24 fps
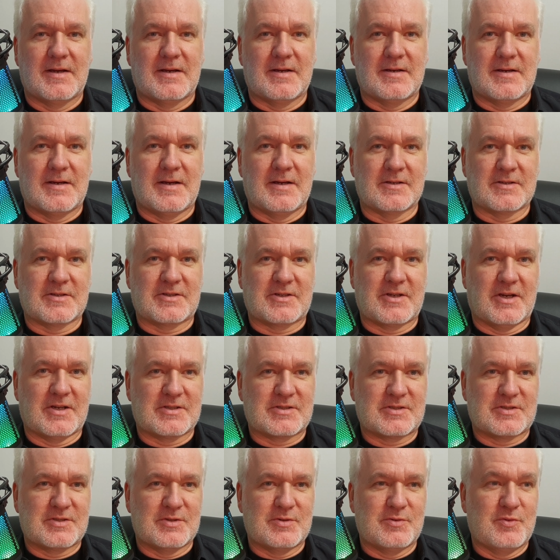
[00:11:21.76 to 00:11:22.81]

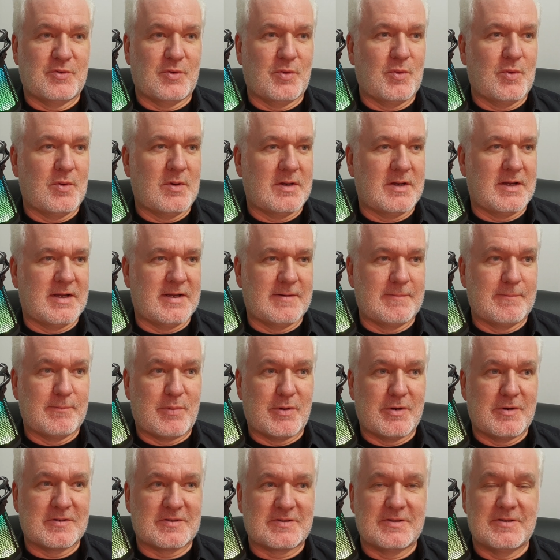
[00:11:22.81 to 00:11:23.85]
uncut, raw and
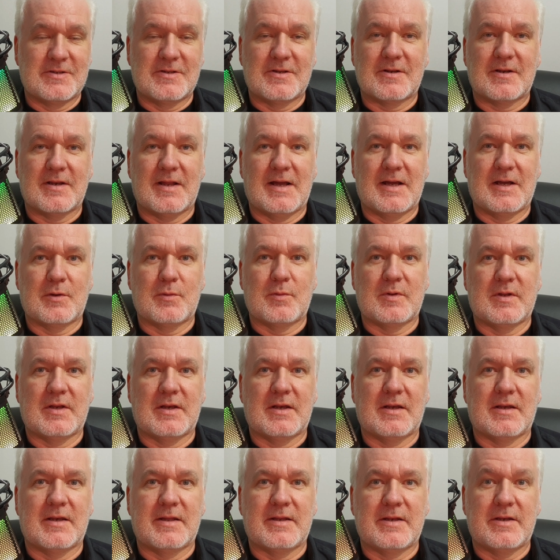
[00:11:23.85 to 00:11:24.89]
personal, I
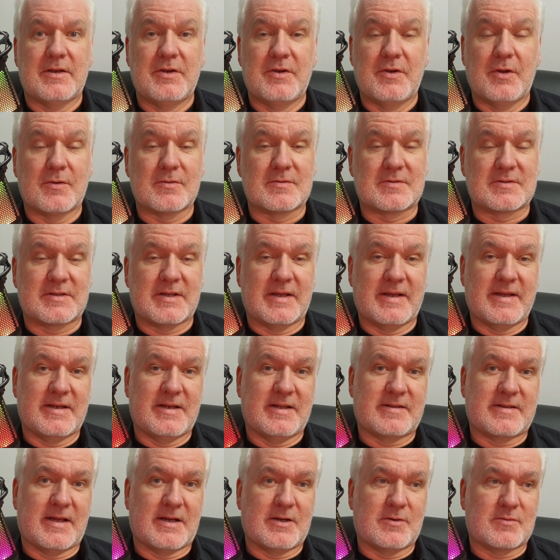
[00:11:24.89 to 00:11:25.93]
will not
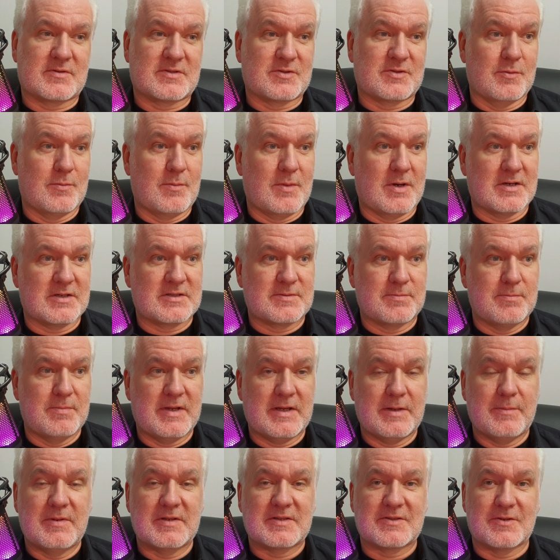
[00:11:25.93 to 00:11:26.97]
edit out so much.
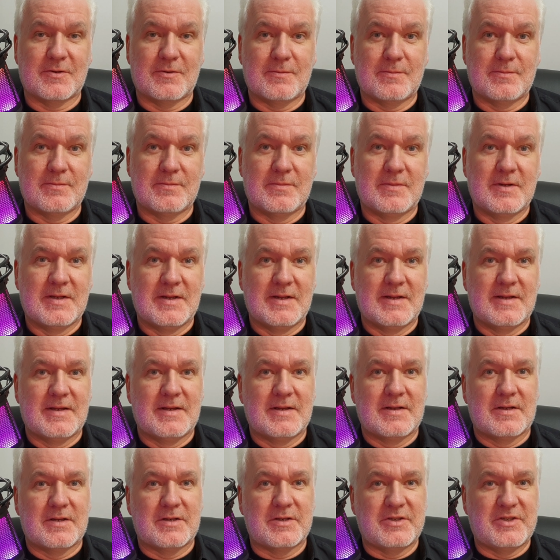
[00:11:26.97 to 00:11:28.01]
Maybe some
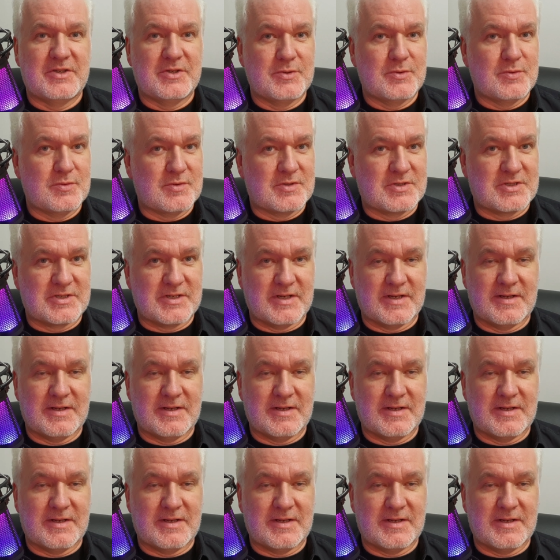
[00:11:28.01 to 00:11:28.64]
huge